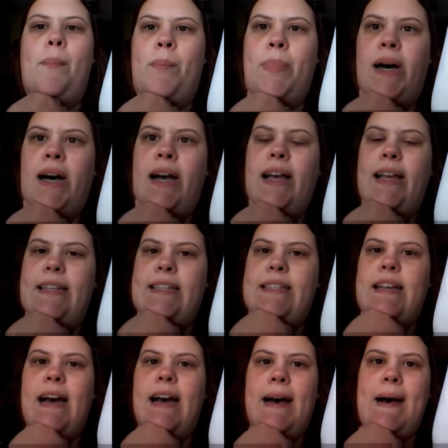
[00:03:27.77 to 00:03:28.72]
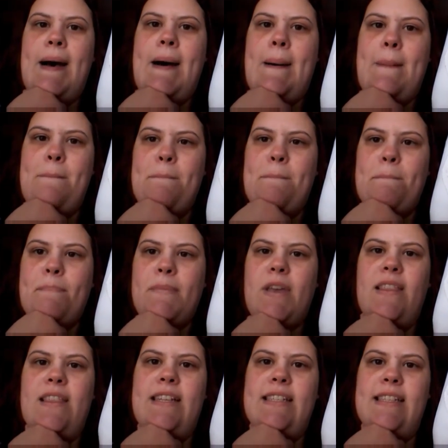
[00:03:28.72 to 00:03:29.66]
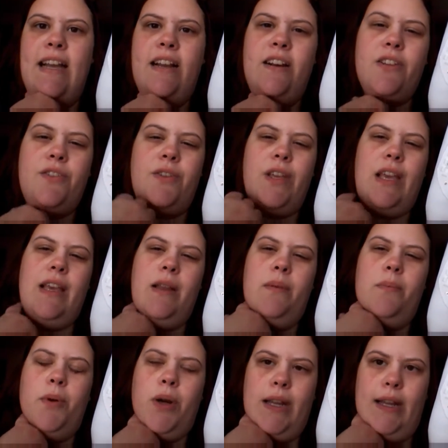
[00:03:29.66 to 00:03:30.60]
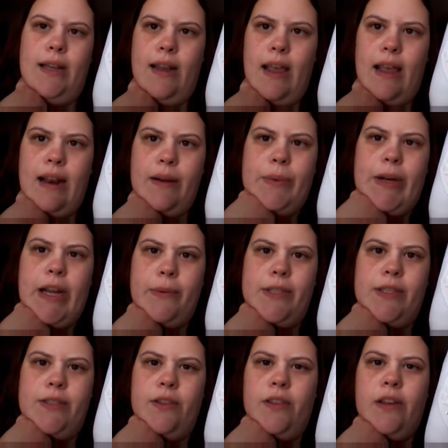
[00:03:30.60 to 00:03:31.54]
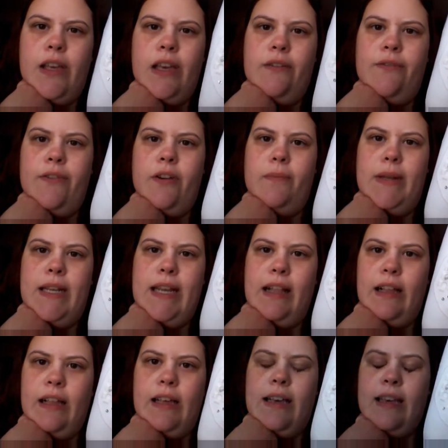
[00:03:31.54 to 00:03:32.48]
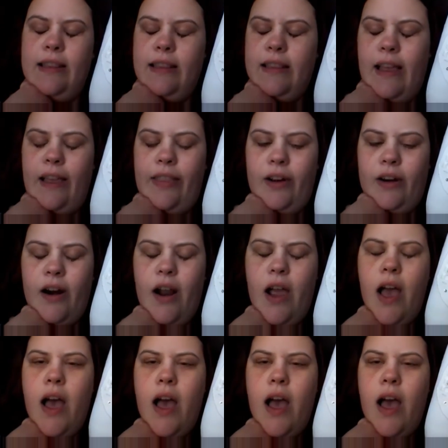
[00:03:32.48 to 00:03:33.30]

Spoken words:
but the designers in Britain, and when I was looking for metallic kid leather,